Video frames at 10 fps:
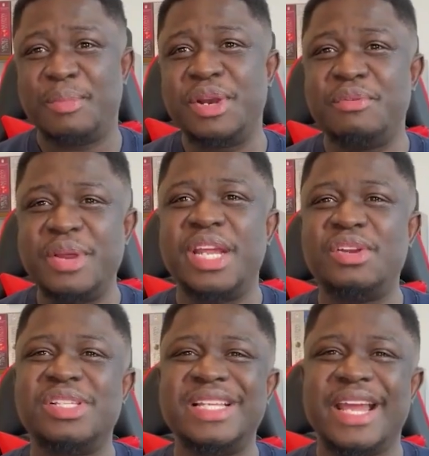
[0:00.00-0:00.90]
but it really
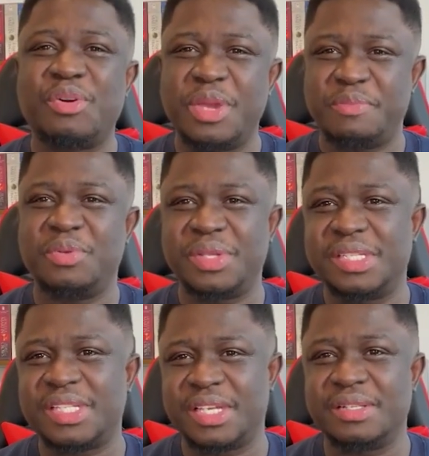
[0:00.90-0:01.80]
doesn't equip you with the
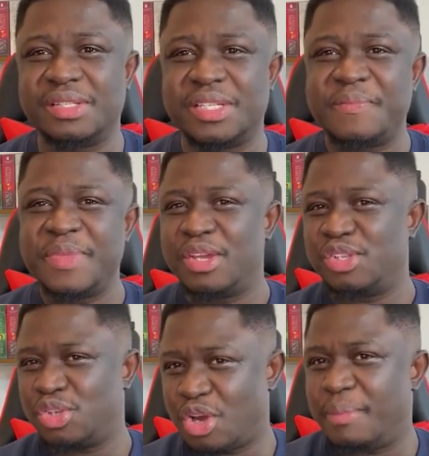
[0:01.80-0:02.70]
skills
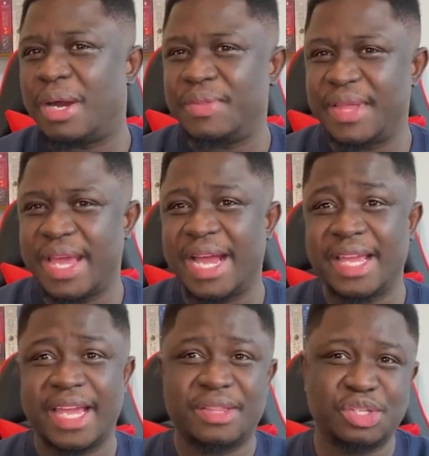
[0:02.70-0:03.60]
to come out there and get the